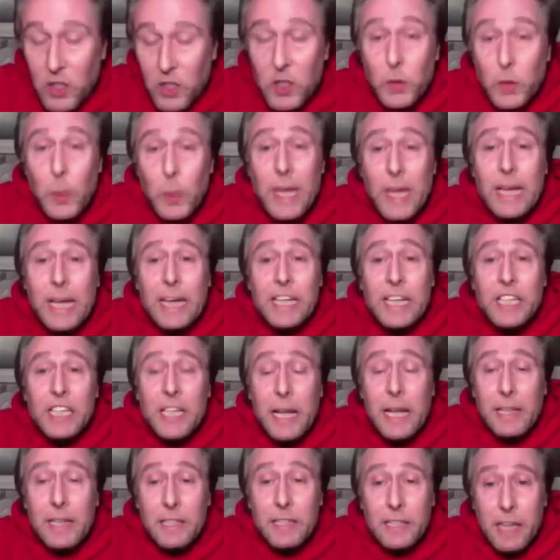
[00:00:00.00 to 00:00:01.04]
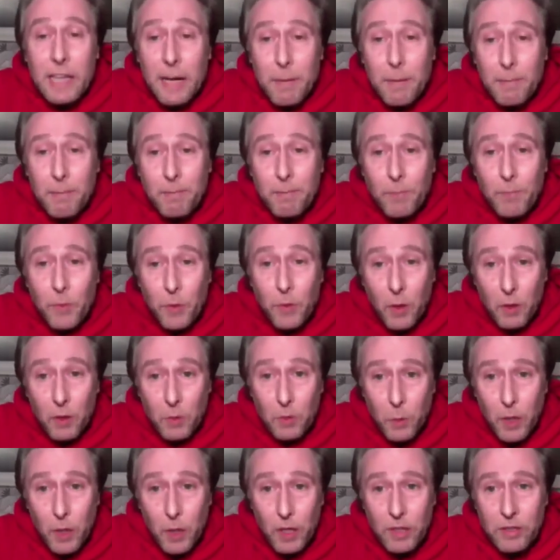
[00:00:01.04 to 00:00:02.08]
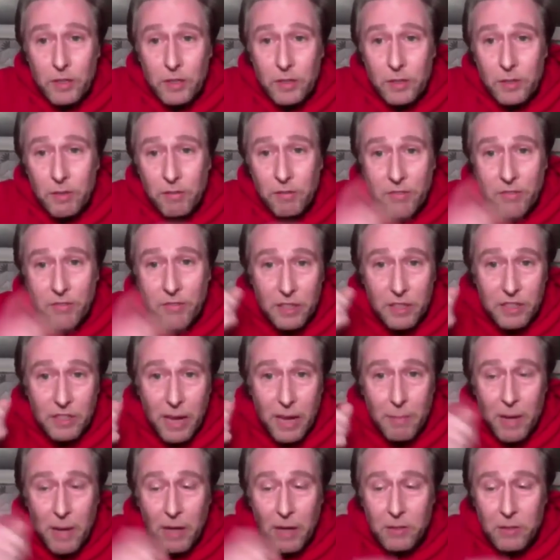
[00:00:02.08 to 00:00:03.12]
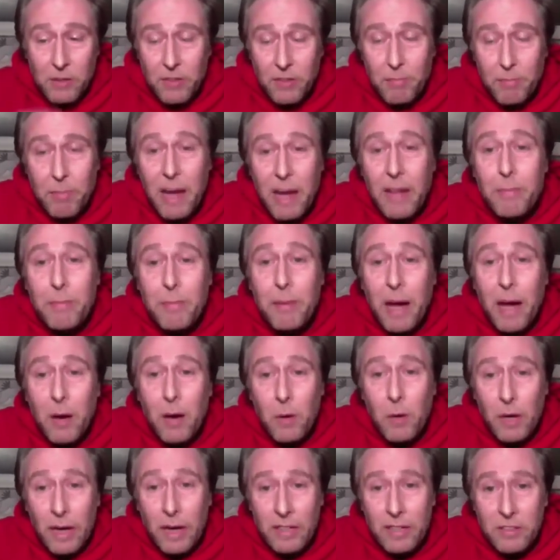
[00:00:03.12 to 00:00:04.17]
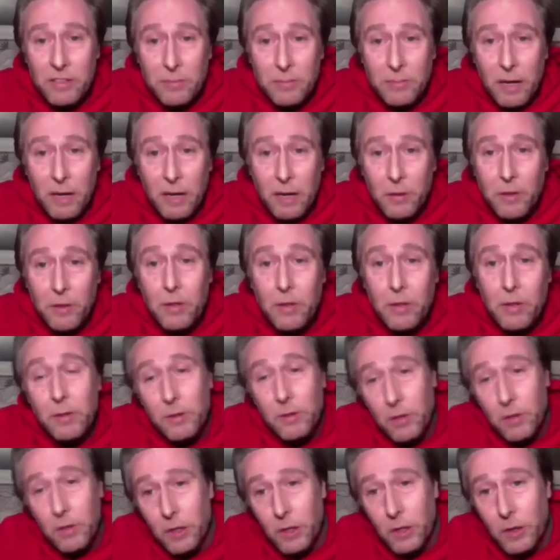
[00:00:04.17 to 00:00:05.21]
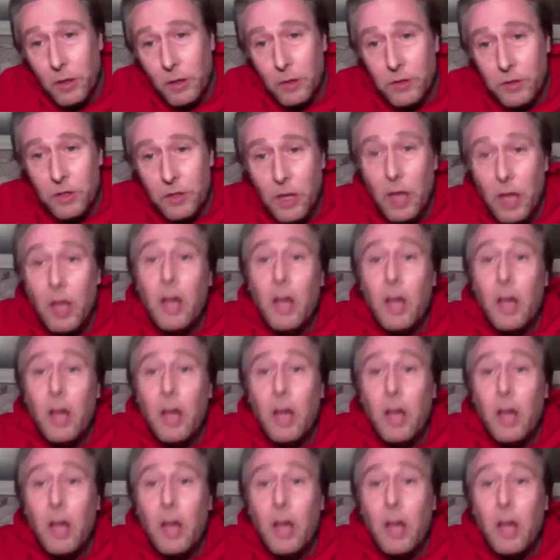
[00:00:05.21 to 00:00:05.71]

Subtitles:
Tweaker shelter. Those words first came out of Matt Powerland's mouth, not yours.